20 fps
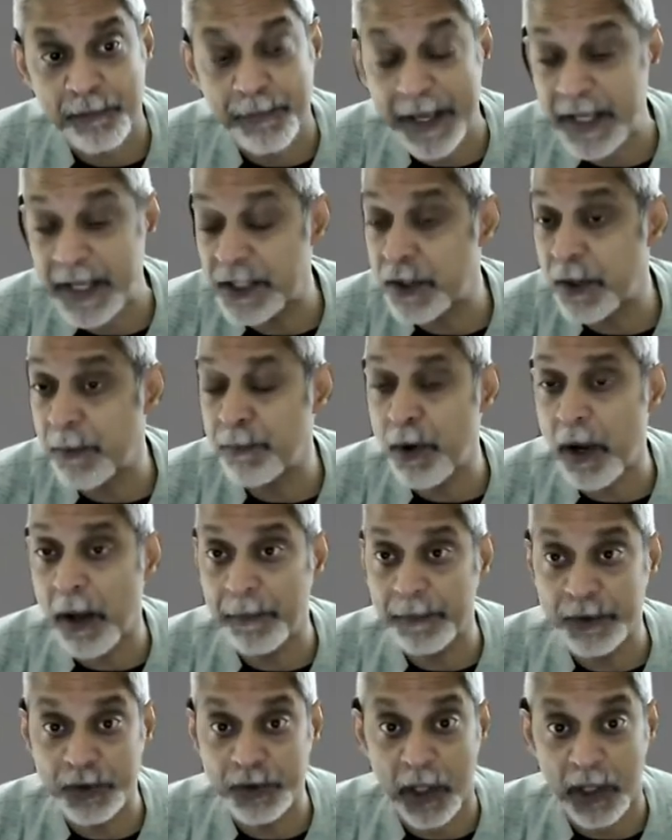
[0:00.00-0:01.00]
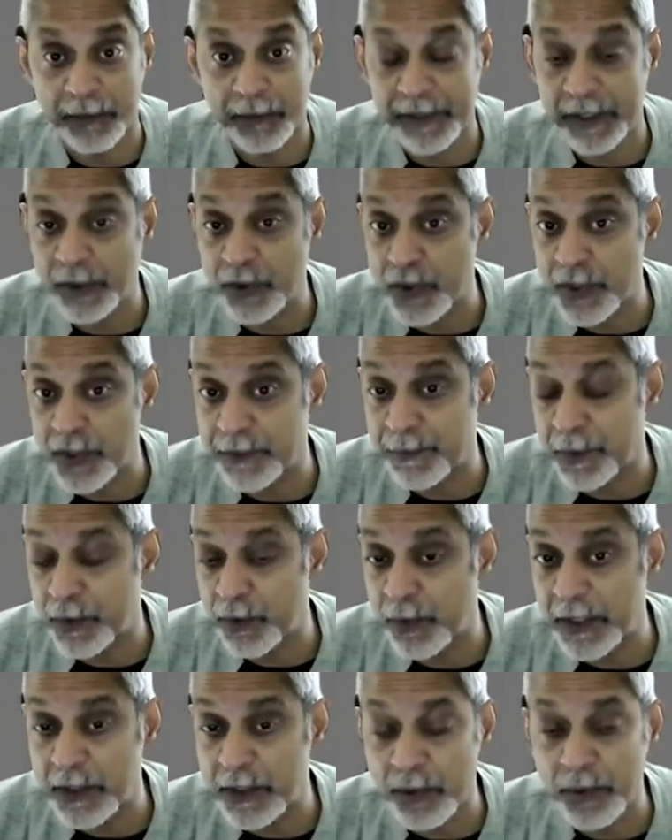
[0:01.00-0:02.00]
based on problem solving just
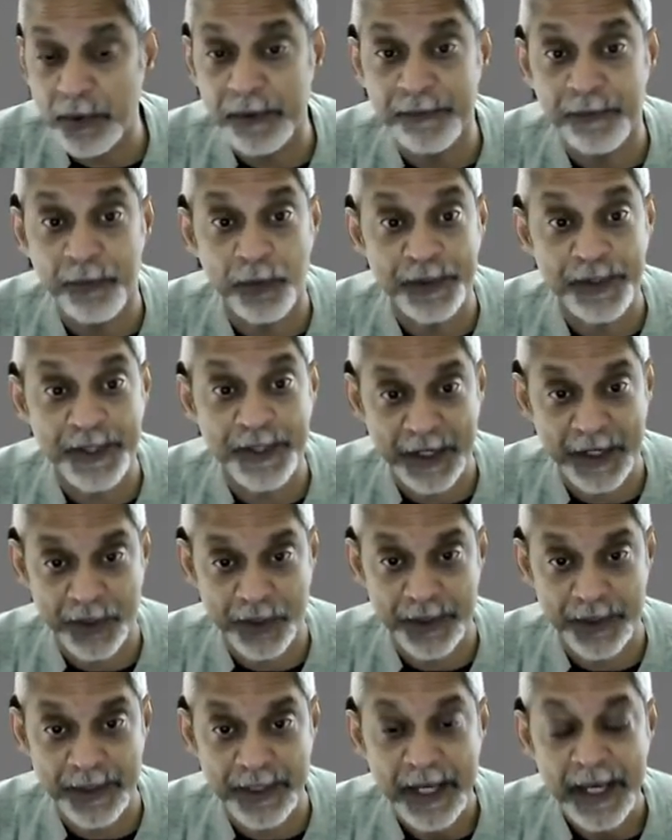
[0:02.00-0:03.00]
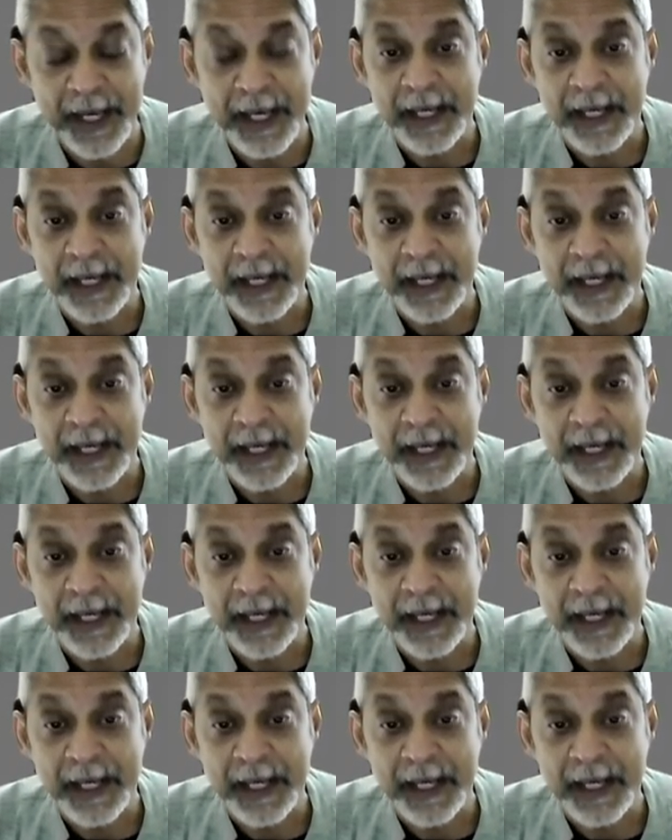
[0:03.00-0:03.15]
between 2 to 4 sessions